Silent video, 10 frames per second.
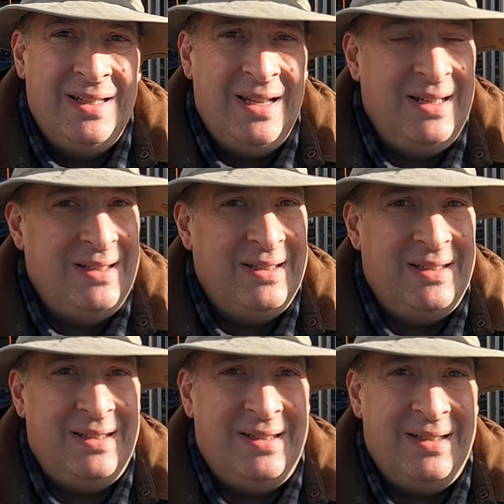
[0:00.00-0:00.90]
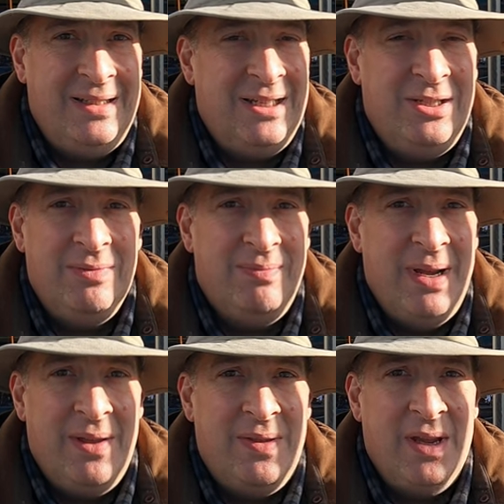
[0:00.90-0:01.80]
that doesn't
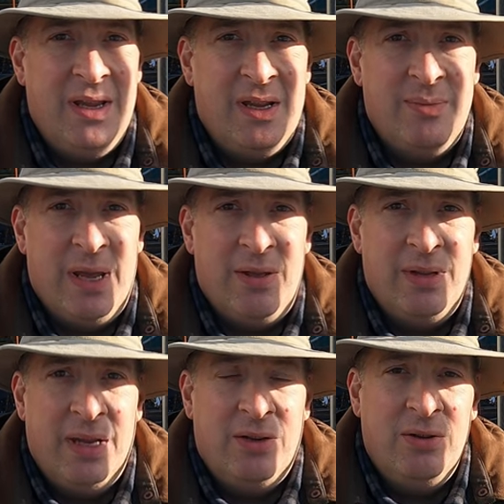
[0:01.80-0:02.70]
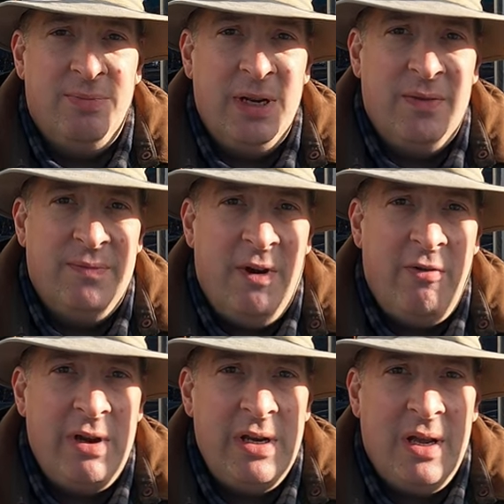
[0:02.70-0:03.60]
bear thinking about. That could have been a
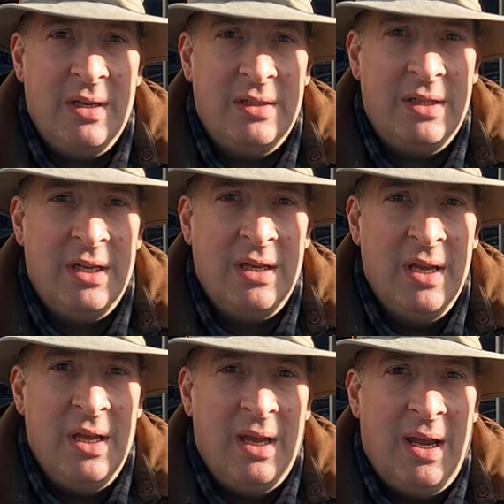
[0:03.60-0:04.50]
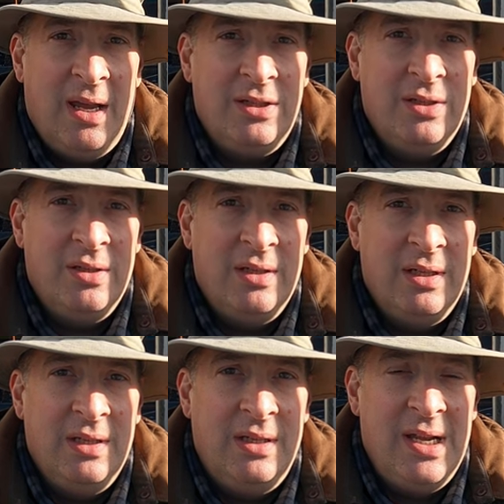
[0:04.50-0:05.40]
very nasty accident
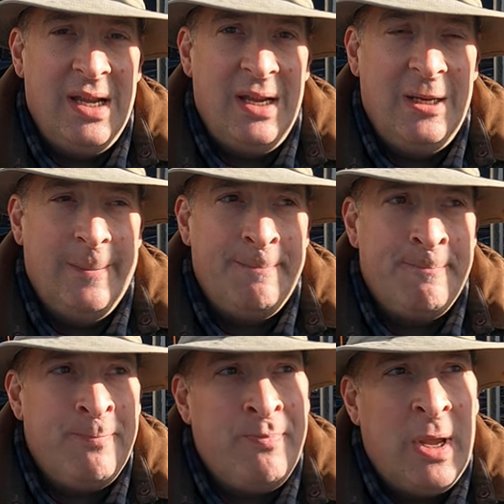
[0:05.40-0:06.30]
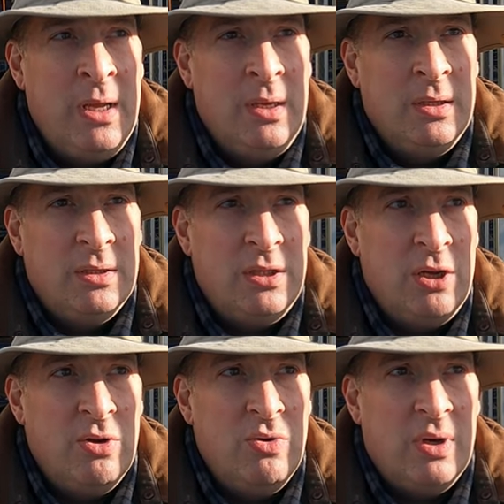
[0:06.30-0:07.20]
indeed.
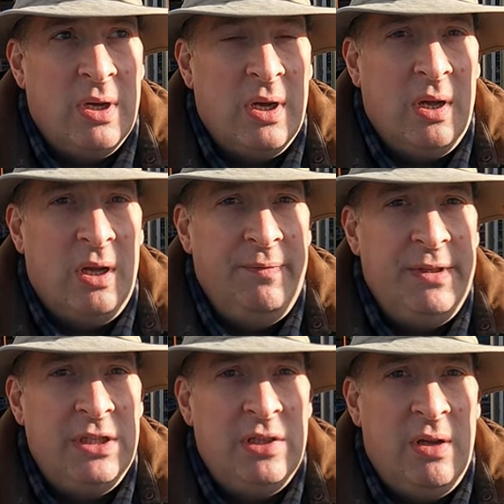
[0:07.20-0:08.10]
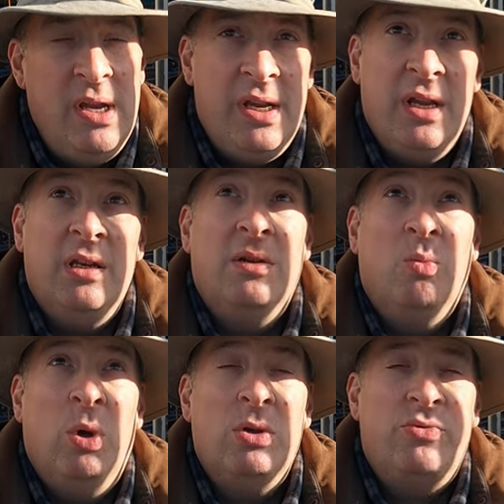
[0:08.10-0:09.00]
So I've decided,
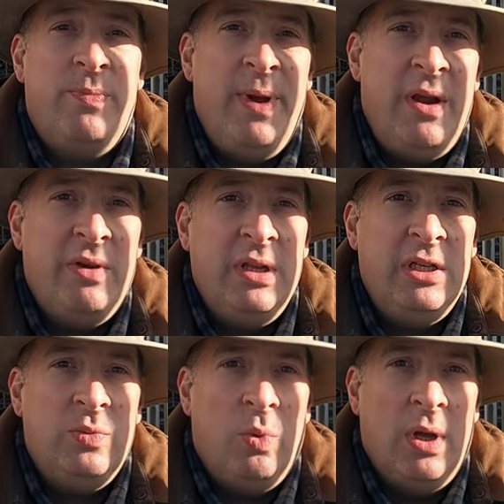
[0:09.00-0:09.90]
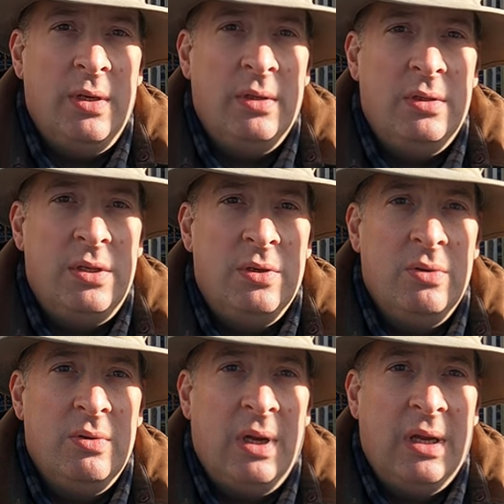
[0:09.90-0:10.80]
whilst repairing this one,
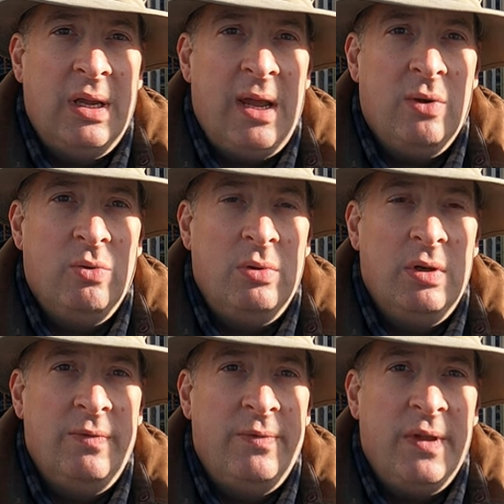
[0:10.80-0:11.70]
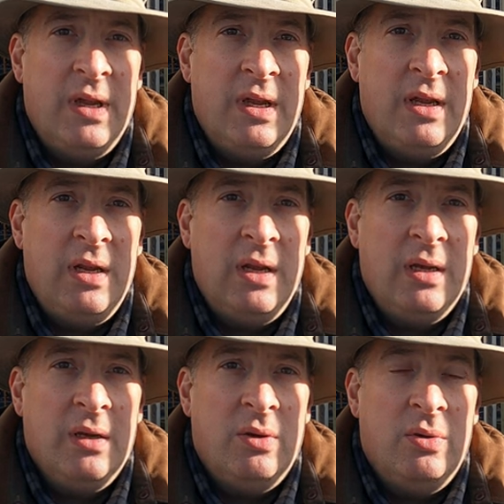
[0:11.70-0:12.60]
to get all of the
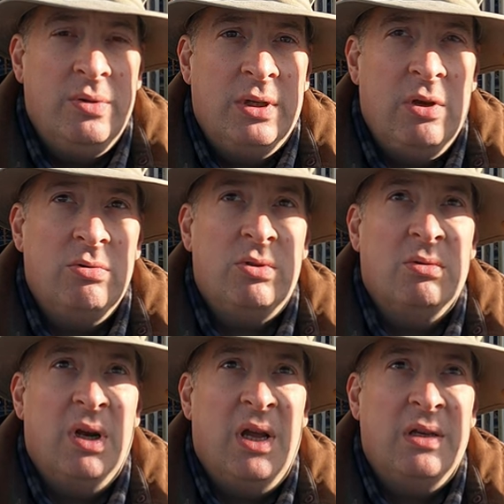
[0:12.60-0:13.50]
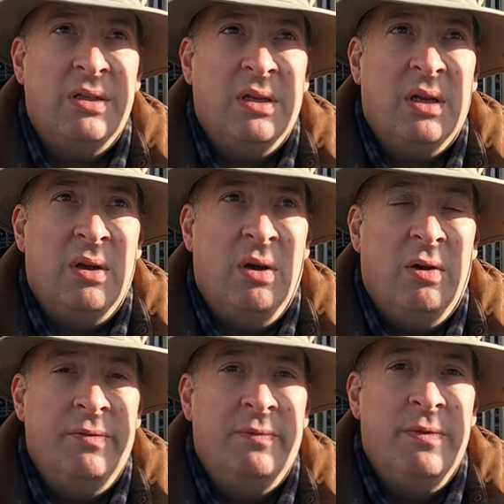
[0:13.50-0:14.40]
horticultural glass
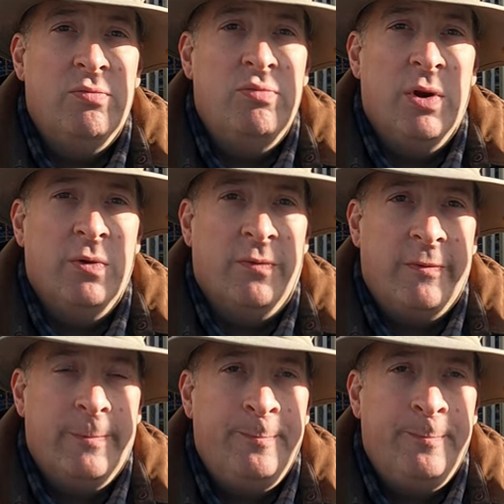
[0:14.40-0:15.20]
off of the roof.